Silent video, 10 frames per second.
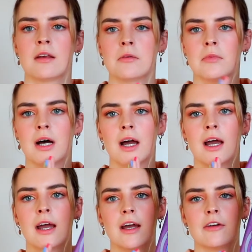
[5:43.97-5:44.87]

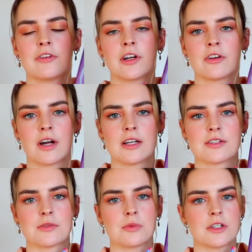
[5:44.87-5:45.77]
my friend
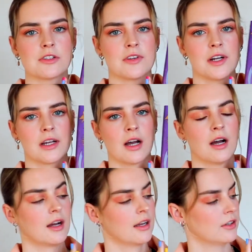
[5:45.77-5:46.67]
Grace was very
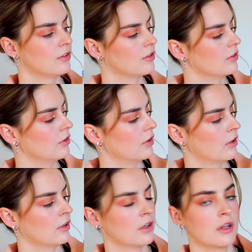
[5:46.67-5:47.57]
kind to
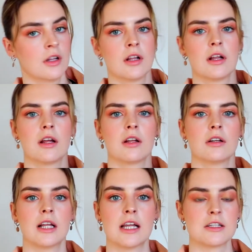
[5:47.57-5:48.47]

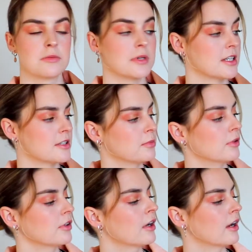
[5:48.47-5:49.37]
lend me this
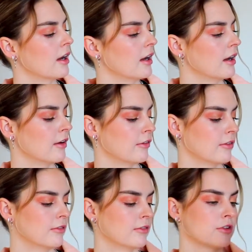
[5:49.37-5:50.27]
book
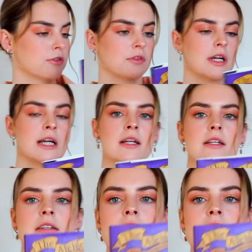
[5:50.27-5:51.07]
to read. This